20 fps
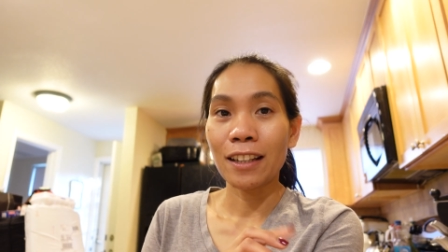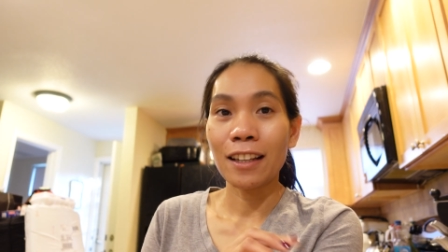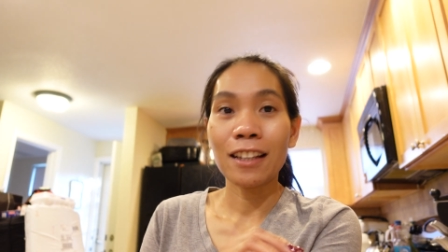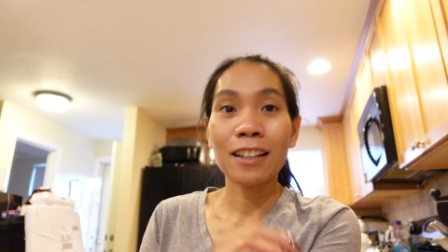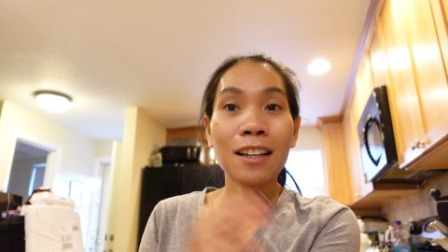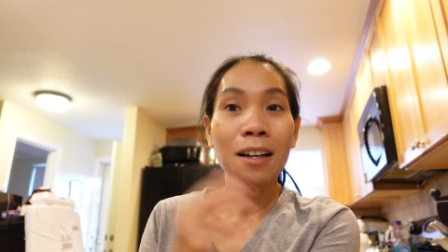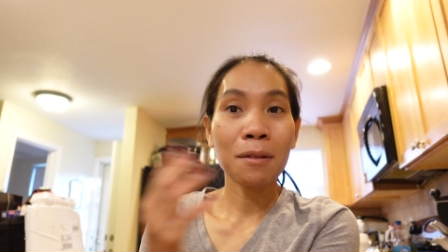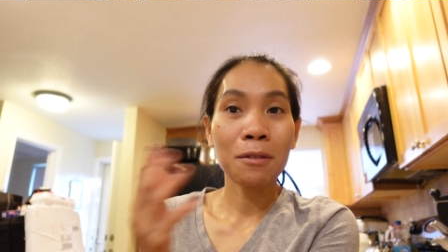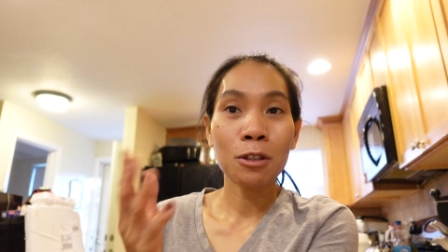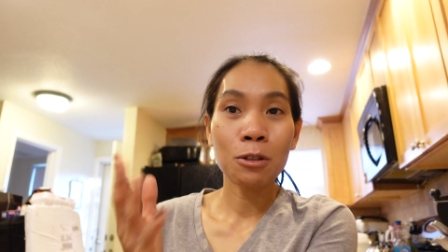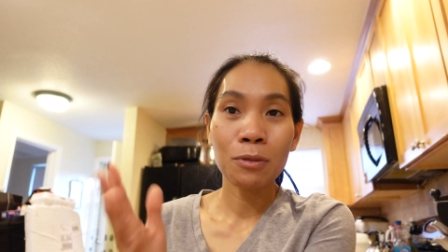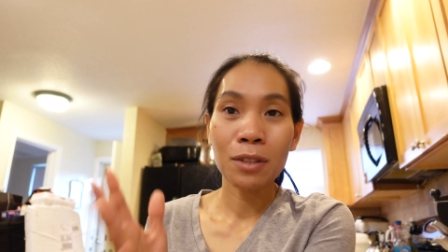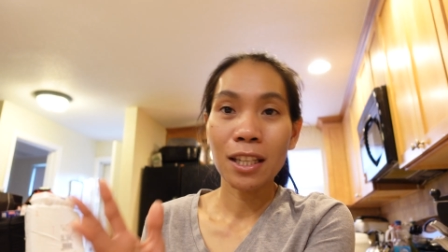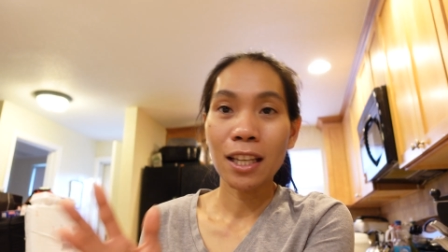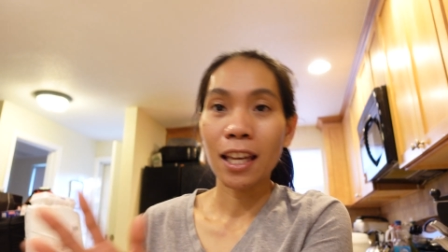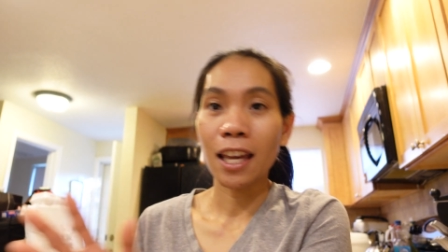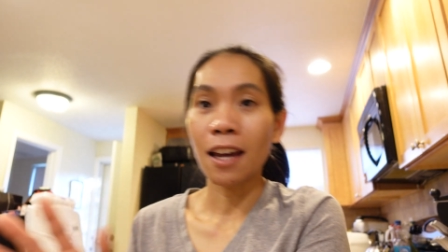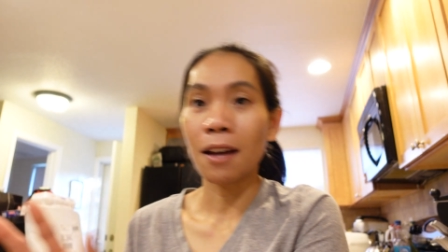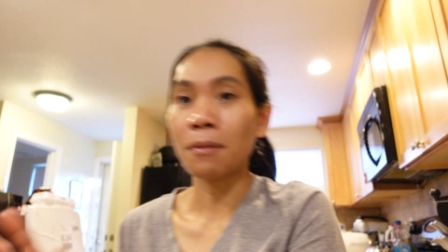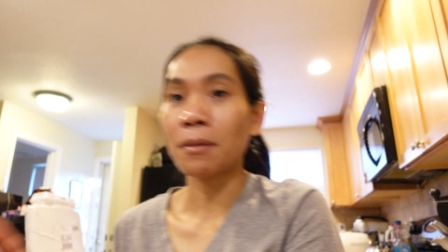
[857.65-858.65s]
It comes with the
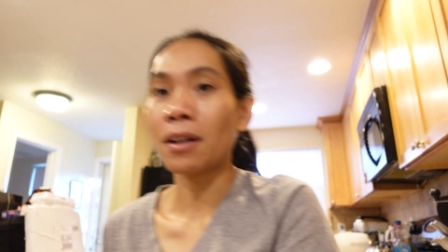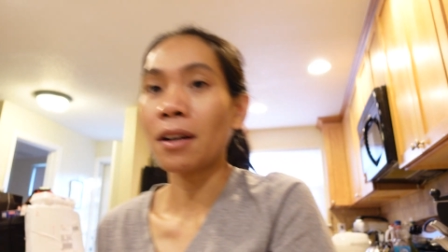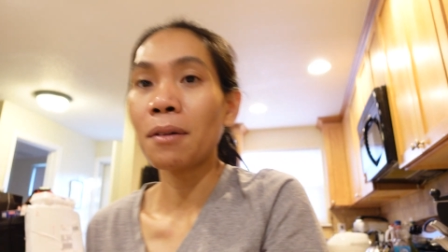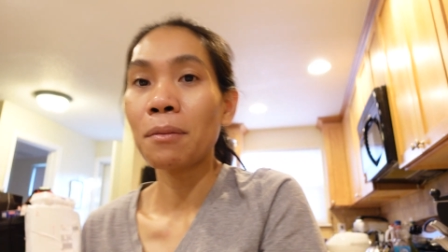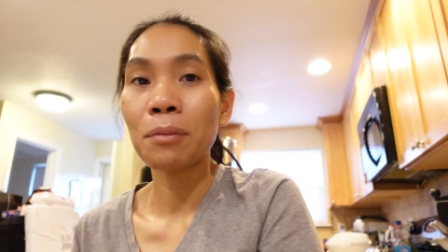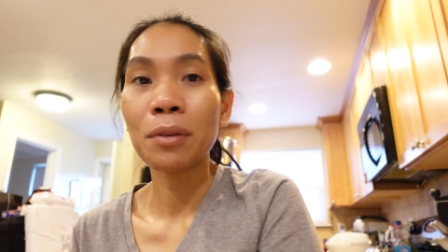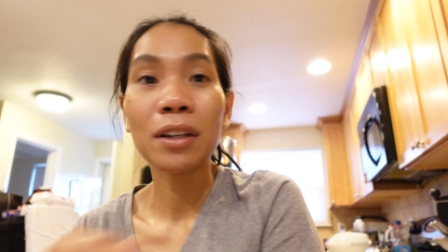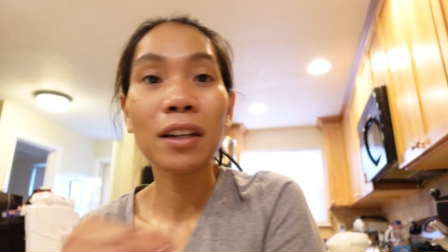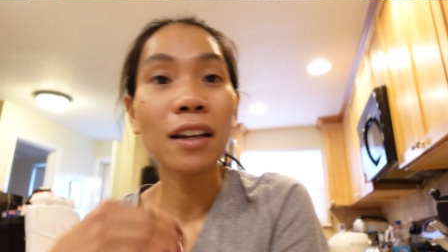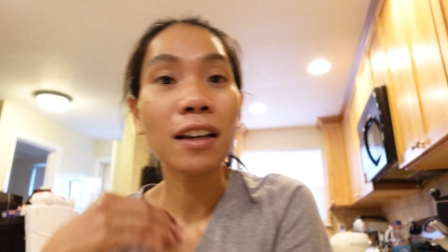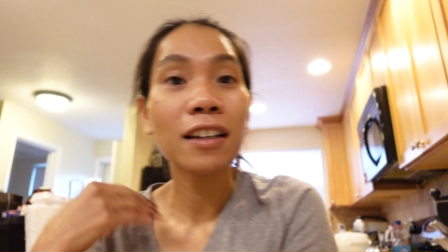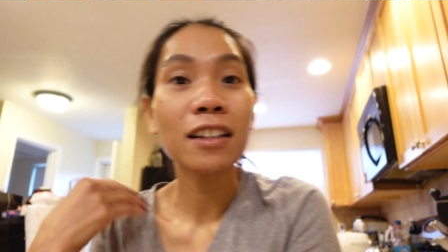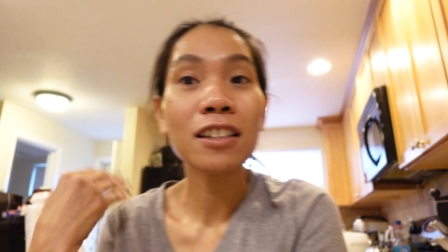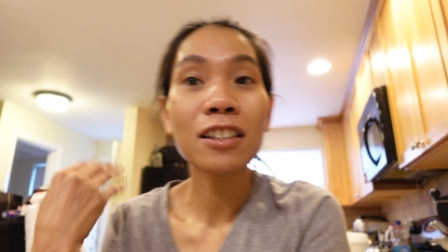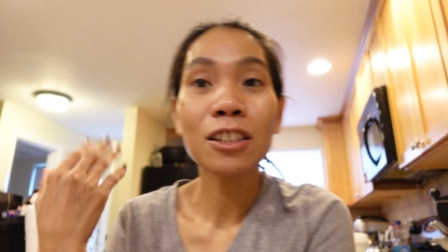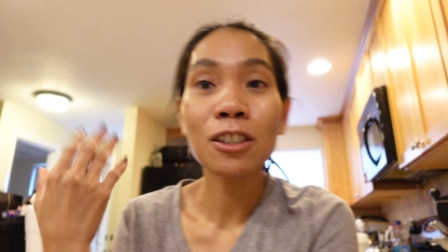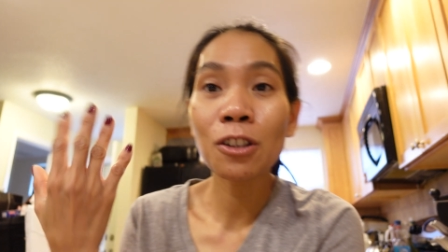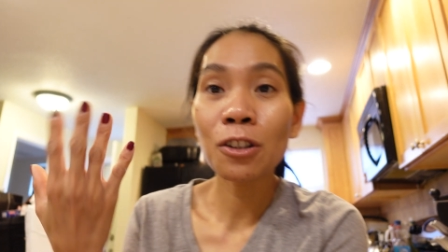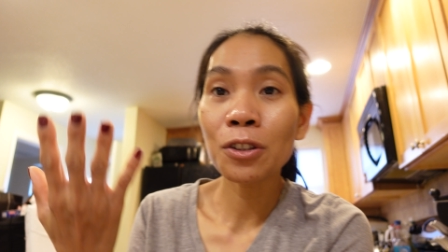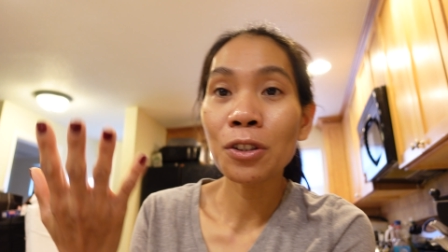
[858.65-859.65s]
camera, but I
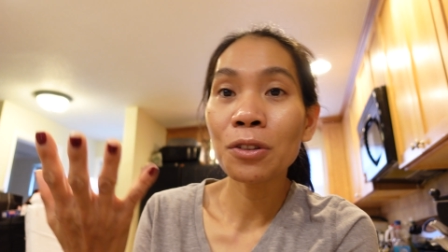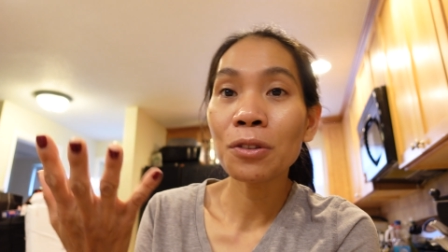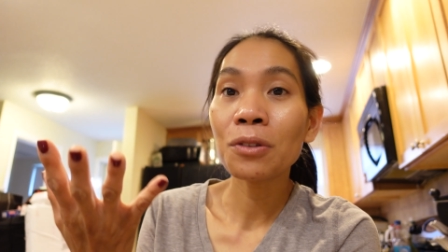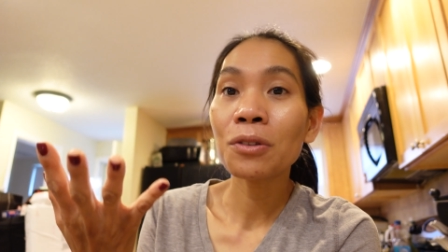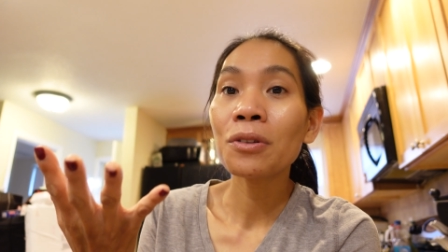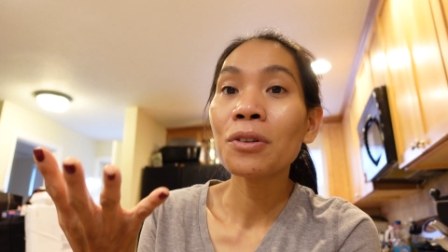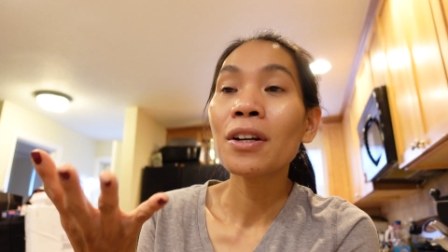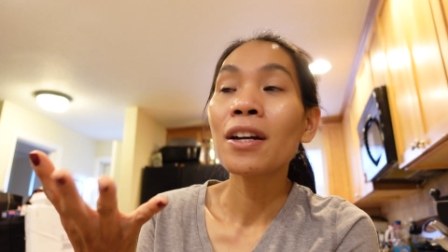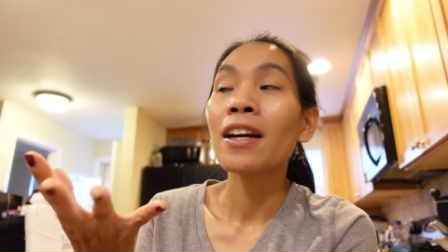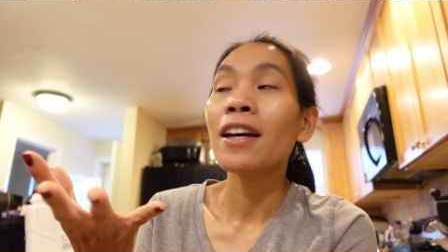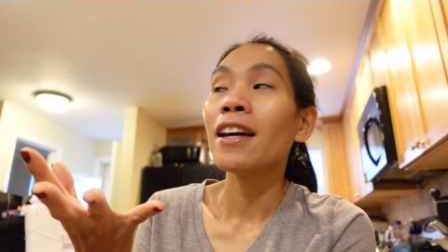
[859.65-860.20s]
show you